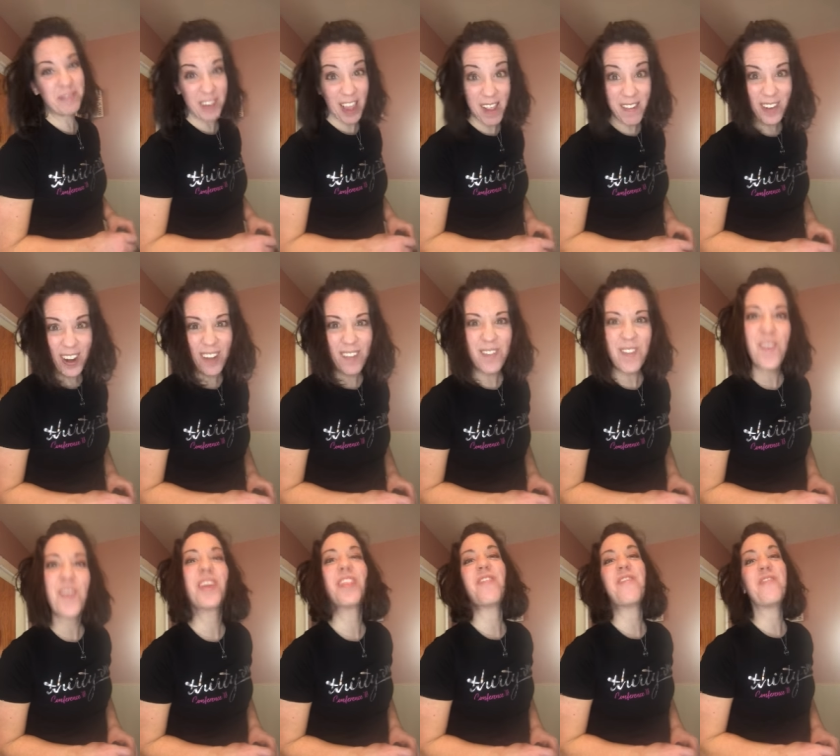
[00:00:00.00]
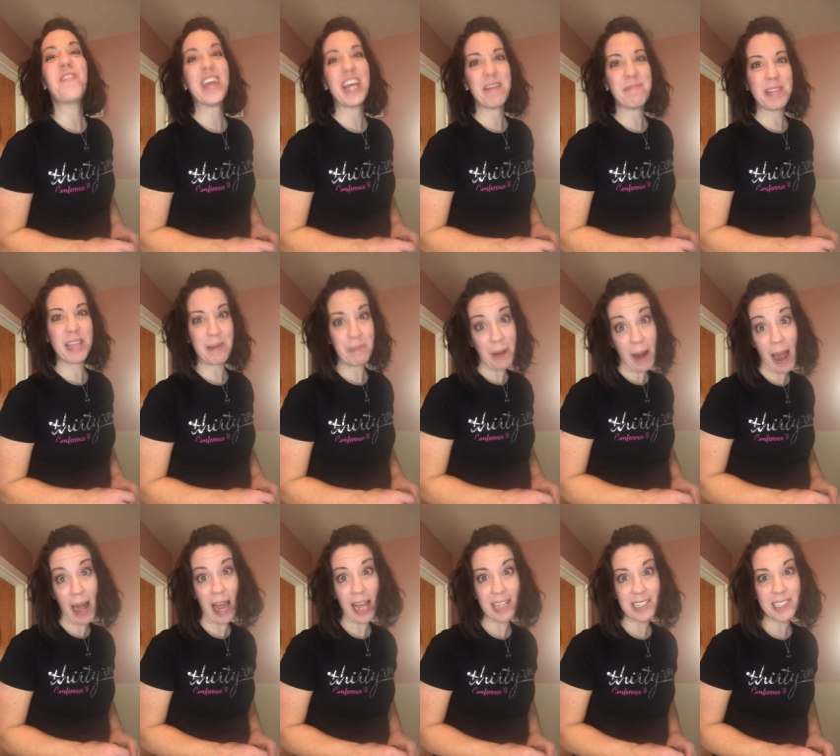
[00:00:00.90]
favorite for the family
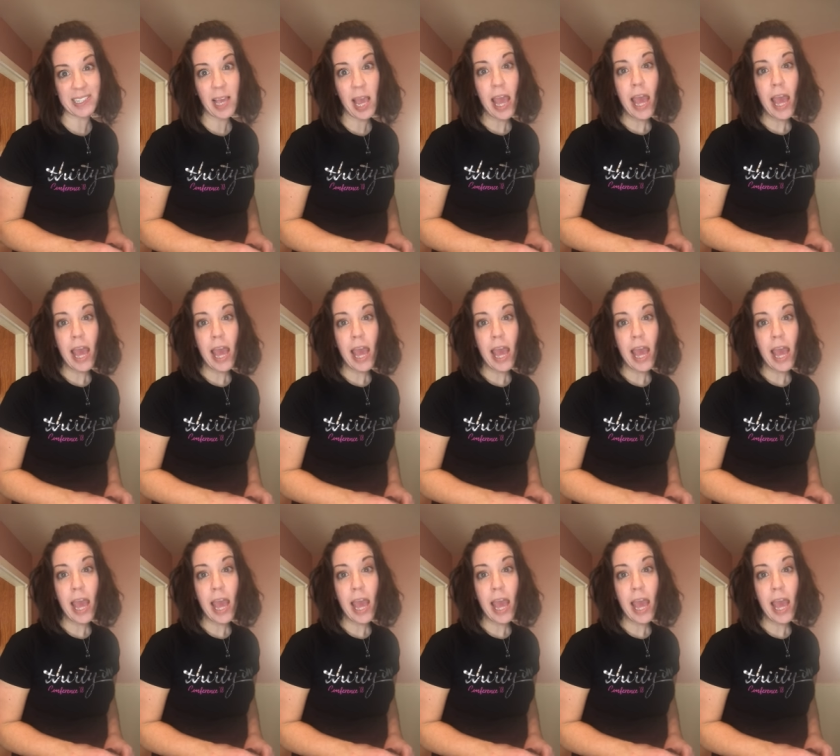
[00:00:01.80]
products.